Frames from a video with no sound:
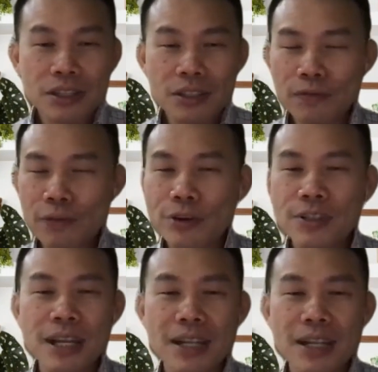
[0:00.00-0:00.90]
a verse
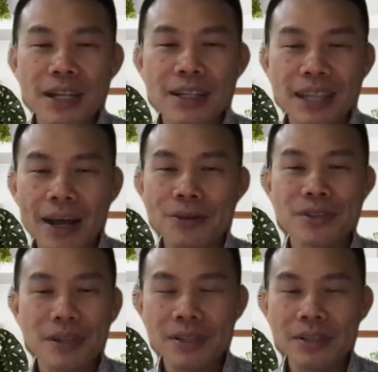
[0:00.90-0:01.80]
that
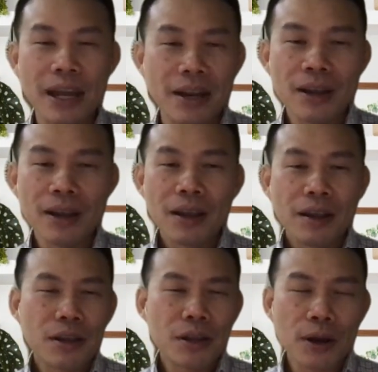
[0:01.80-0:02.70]
tells us that,
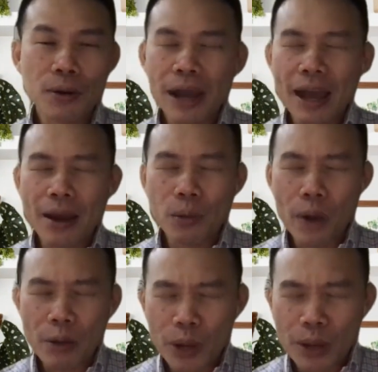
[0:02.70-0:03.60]
you know, when
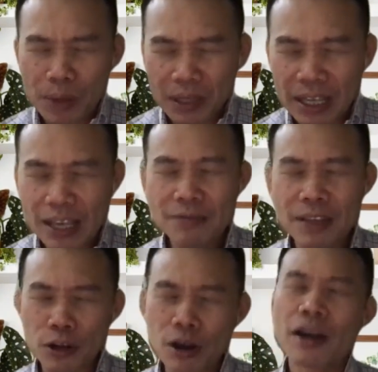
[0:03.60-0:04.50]
we believe that
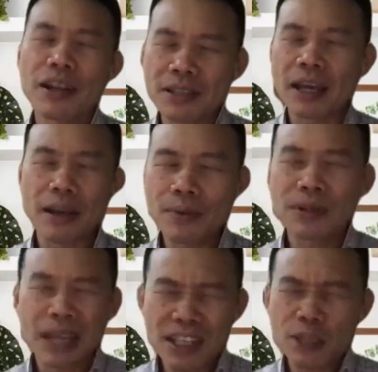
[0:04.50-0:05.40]
God is able,
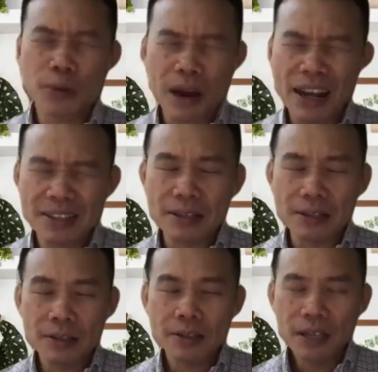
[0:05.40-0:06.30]
his
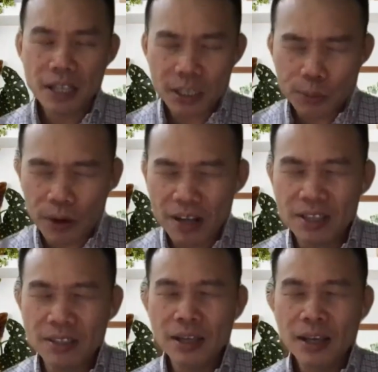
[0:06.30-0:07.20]
presence is
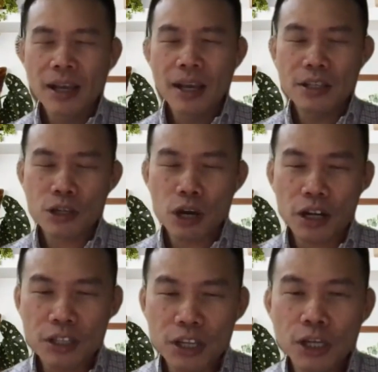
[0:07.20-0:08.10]

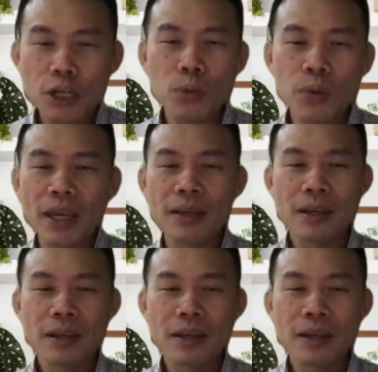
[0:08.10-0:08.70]
continuing